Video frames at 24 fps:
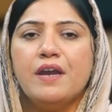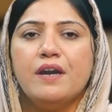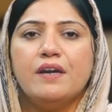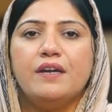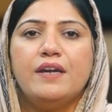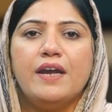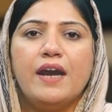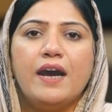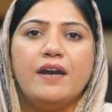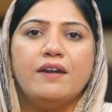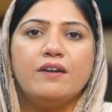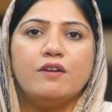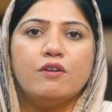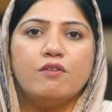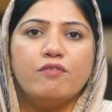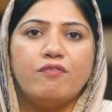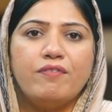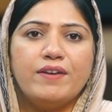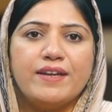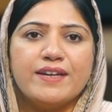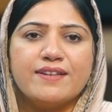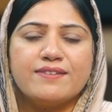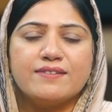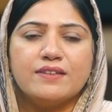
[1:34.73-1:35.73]
that
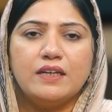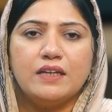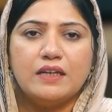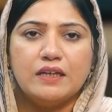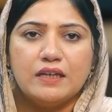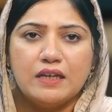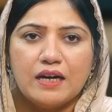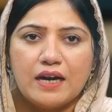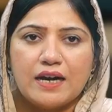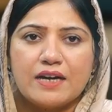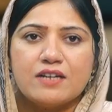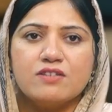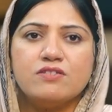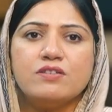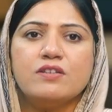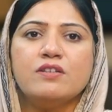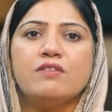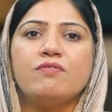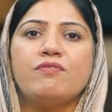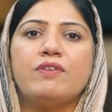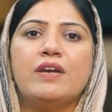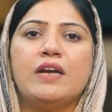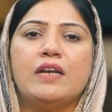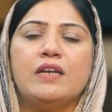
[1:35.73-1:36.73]
reflects the larger
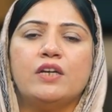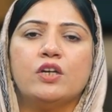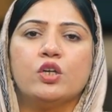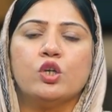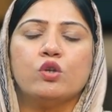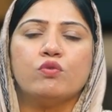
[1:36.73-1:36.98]
failure